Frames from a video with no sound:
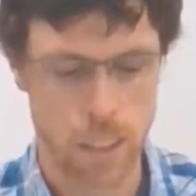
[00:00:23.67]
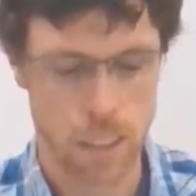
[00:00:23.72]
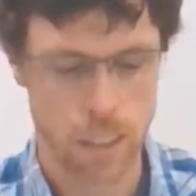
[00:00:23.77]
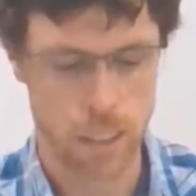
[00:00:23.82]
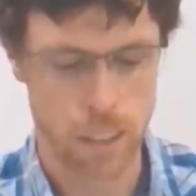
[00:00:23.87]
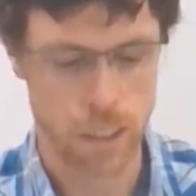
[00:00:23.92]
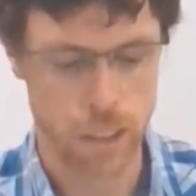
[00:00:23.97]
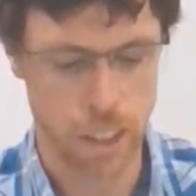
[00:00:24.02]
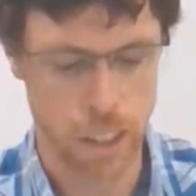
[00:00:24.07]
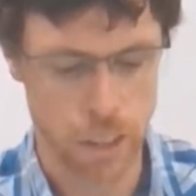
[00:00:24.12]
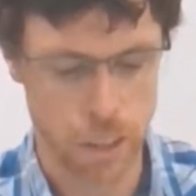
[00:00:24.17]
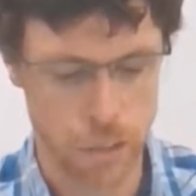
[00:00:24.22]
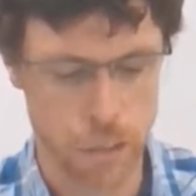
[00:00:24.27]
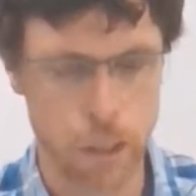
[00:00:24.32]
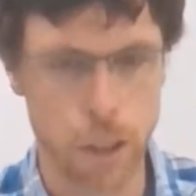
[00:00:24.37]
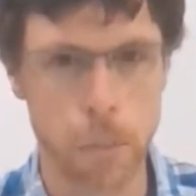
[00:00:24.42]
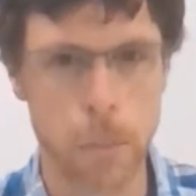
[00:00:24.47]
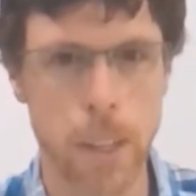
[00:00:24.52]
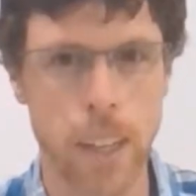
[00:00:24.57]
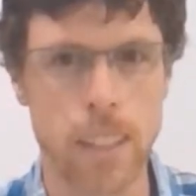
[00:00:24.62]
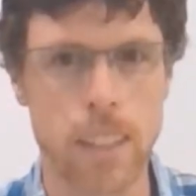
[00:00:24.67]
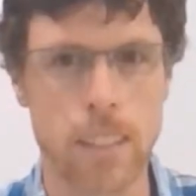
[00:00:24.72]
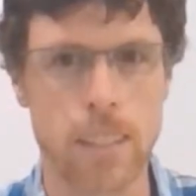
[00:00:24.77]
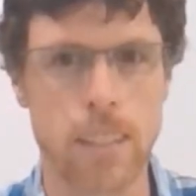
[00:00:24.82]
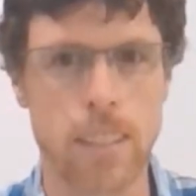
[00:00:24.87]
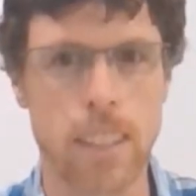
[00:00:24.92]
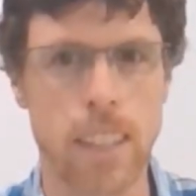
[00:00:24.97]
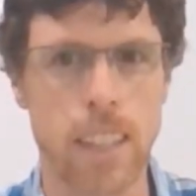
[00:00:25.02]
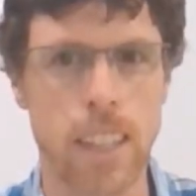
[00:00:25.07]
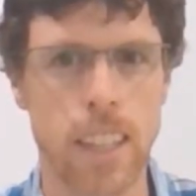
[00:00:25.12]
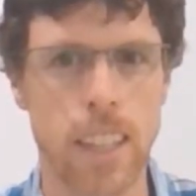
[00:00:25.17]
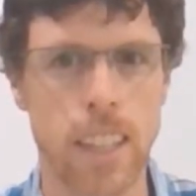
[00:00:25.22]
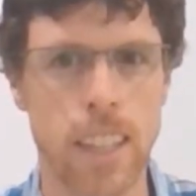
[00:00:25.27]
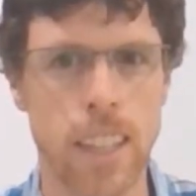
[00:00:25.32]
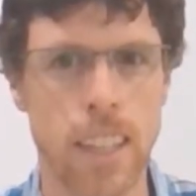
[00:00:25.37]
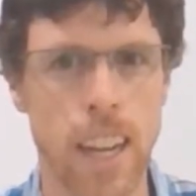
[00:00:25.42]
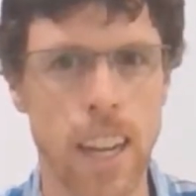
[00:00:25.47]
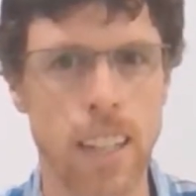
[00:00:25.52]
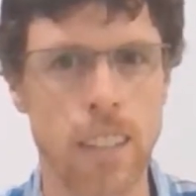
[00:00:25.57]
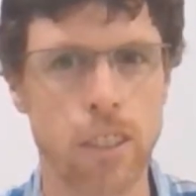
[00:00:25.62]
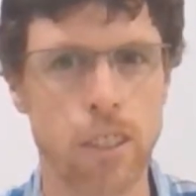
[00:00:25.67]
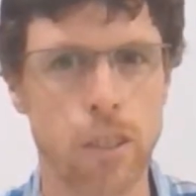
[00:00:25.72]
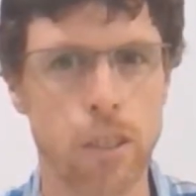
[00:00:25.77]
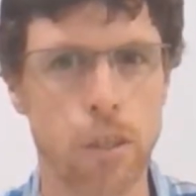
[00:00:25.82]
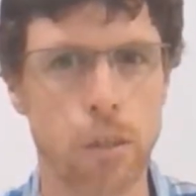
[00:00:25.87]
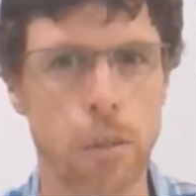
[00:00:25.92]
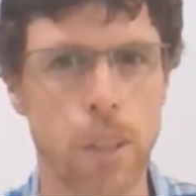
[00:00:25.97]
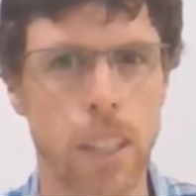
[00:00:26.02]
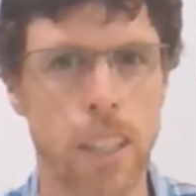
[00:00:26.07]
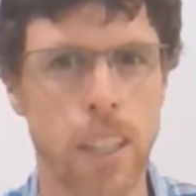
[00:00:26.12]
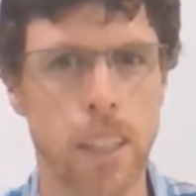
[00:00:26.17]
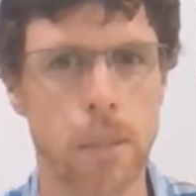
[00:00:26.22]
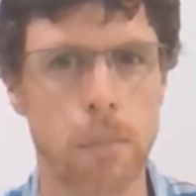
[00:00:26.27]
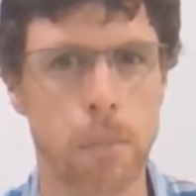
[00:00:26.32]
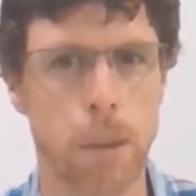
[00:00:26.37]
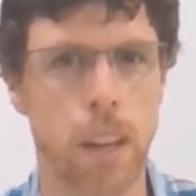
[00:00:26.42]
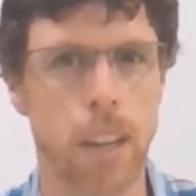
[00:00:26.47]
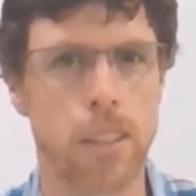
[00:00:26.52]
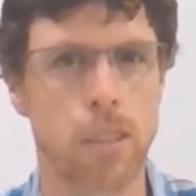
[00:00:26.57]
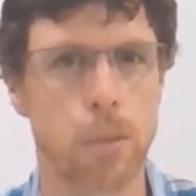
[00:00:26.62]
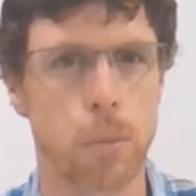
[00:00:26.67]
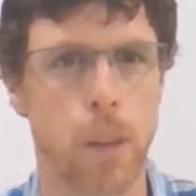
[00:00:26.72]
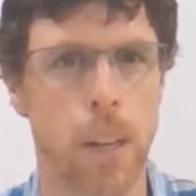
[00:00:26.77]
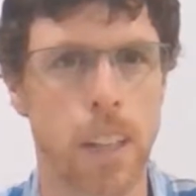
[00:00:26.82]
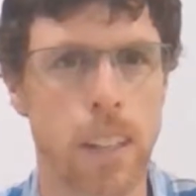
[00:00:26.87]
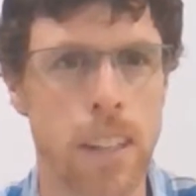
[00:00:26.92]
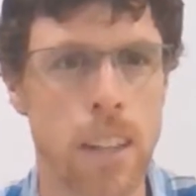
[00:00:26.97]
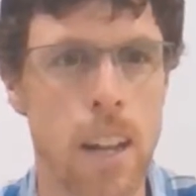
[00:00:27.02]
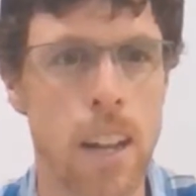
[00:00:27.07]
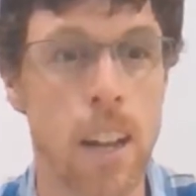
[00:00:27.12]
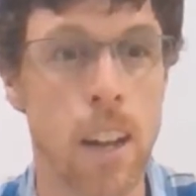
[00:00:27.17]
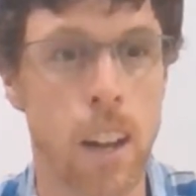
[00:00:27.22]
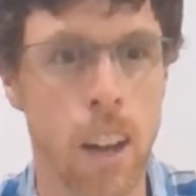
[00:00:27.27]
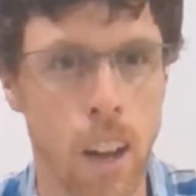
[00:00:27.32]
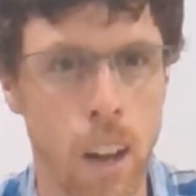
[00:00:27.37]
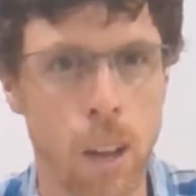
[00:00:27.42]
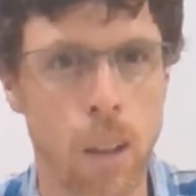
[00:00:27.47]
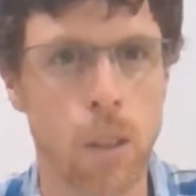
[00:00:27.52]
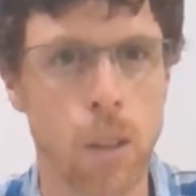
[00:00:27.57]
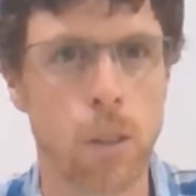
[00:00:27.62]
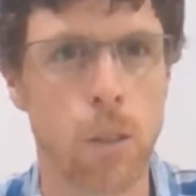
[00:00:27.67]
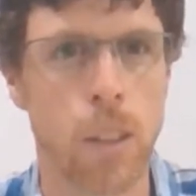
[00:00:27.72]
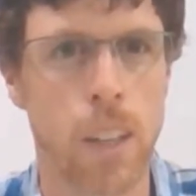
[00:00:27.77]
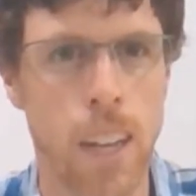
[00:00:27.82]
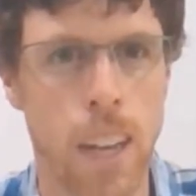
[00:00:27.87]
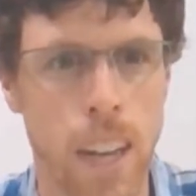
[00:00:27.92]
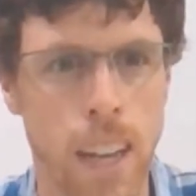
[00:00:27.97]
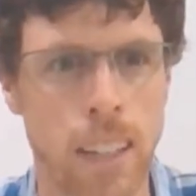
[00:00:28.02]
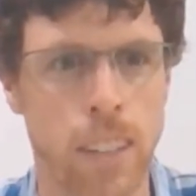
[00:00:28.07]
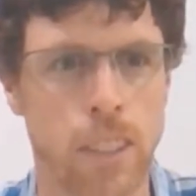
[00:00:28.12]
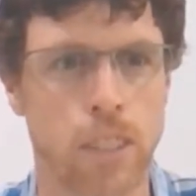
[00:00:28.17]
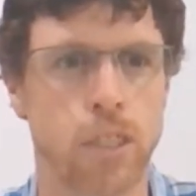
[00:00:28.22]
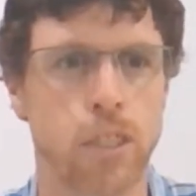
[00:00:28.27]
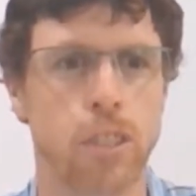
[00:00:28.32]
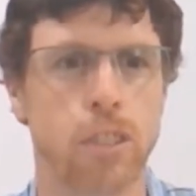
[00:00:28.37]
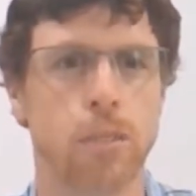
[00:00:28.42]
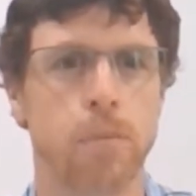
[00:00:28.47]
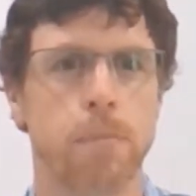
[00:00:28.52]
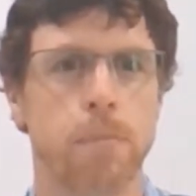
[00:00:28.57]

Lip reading: The general formula, CnH2n plus 1 OH.